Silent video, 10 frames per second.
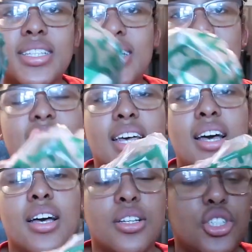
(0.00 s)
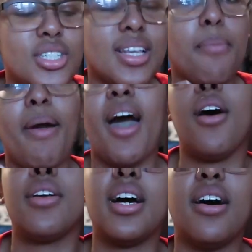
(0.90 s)
This is just a
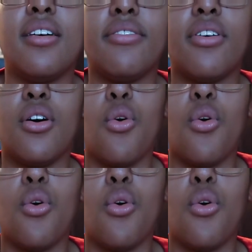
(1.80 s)
pound of